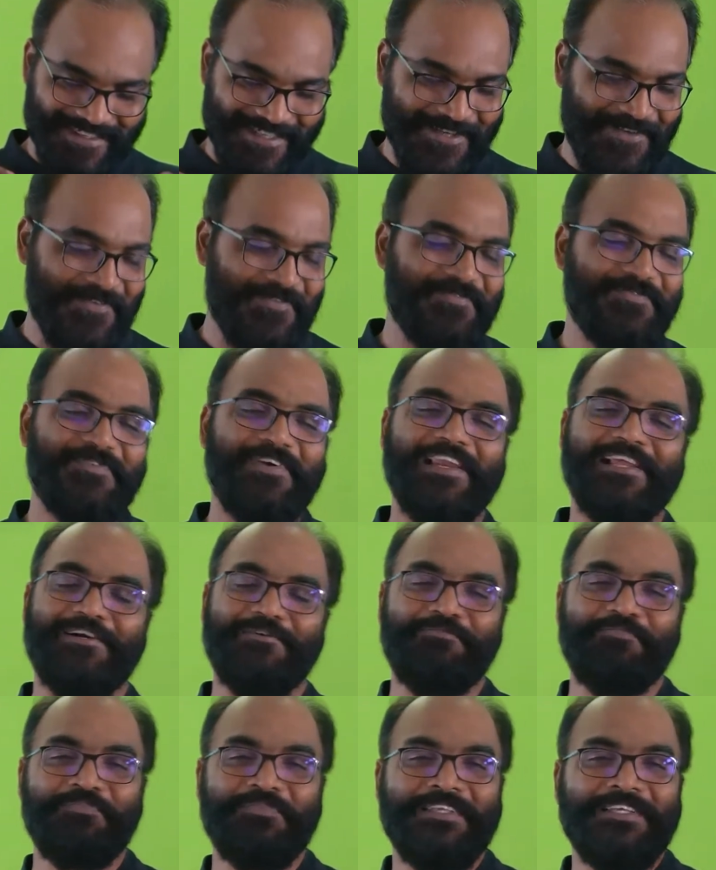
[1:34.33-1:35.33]
Yeah,
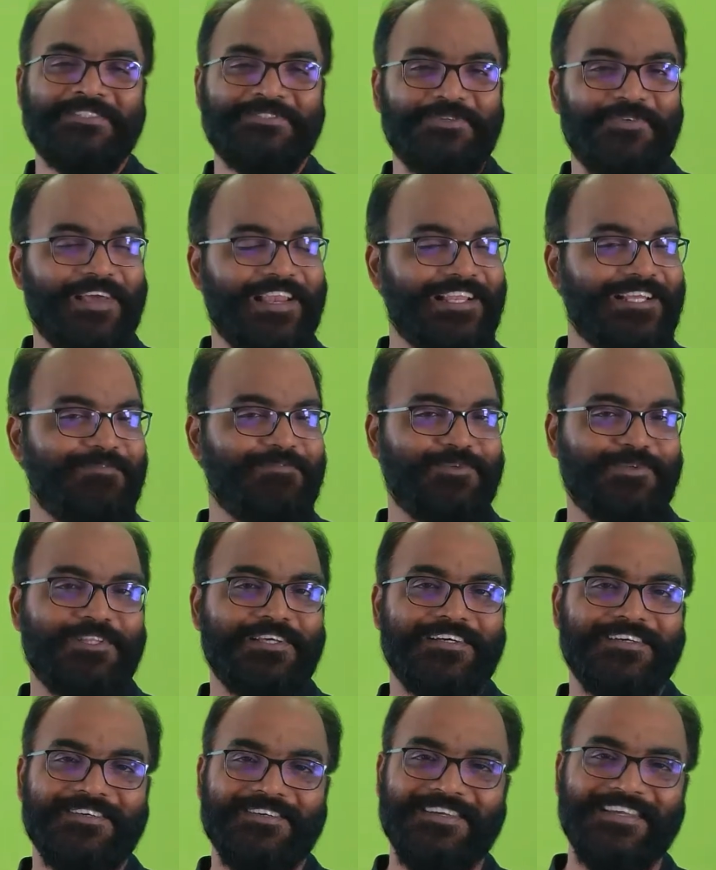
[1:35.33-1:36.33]
welcome. So welcome to
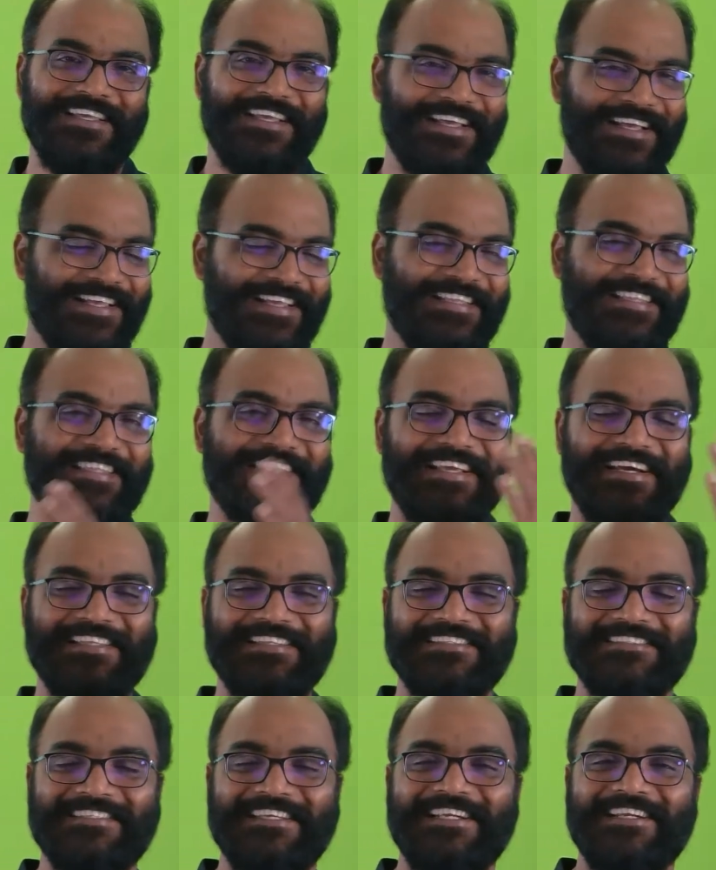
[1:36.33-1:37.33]
the the
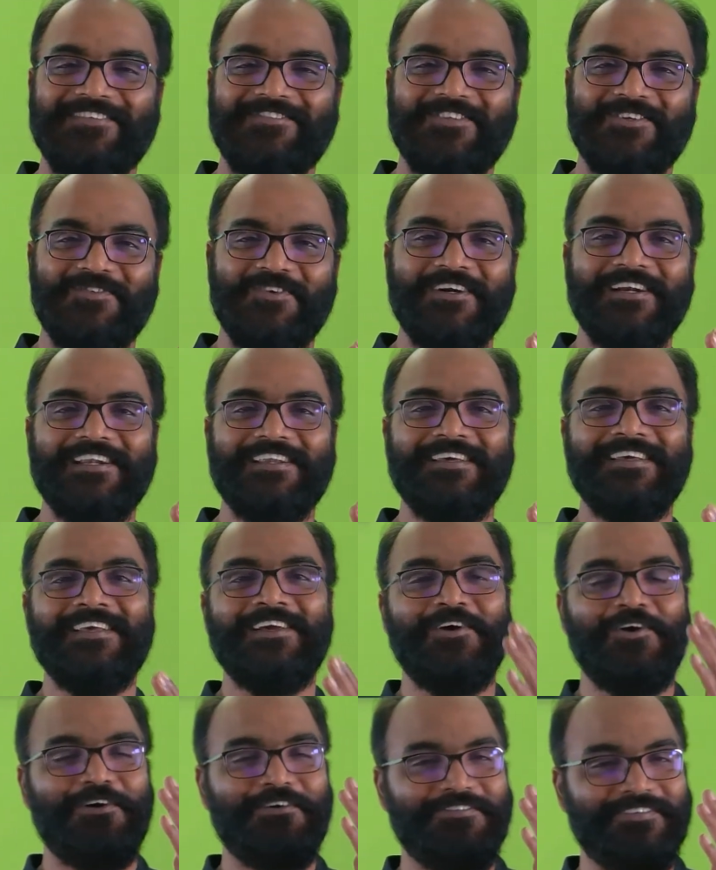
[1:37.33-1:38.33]
other side of the world
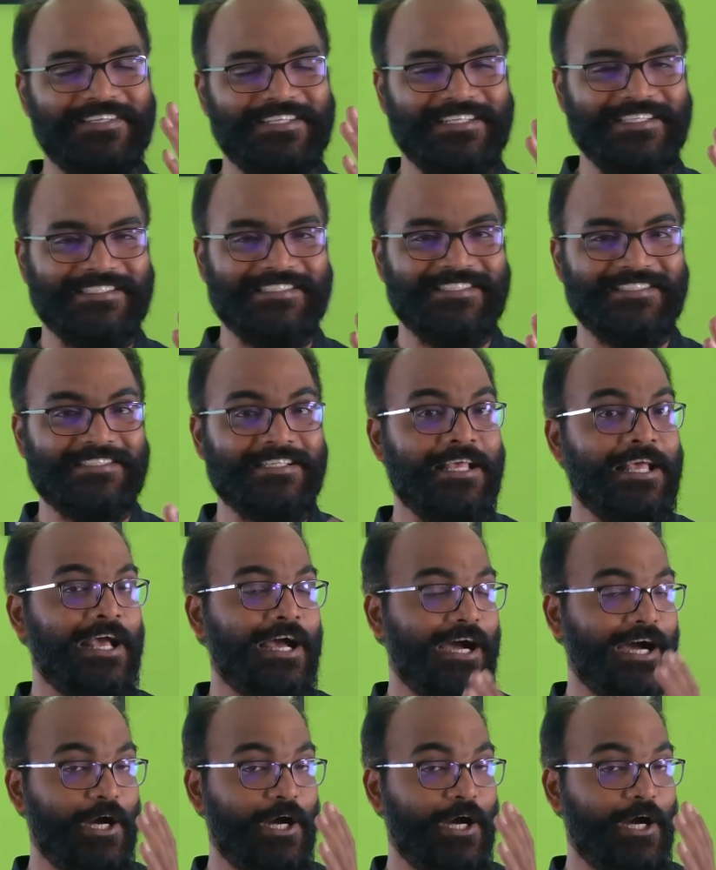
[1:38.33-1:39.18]
of integers.